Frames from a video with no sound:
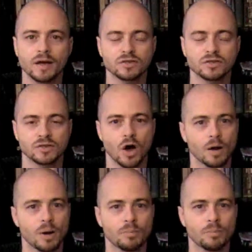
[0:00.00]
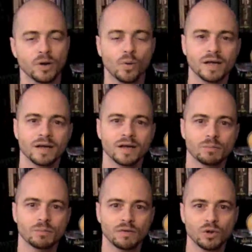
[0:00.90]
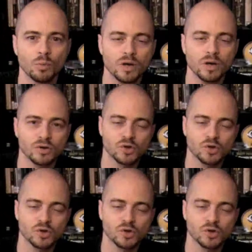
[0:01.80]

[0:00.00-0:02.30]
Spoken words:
to talk about a big win against the Buffalo Bills.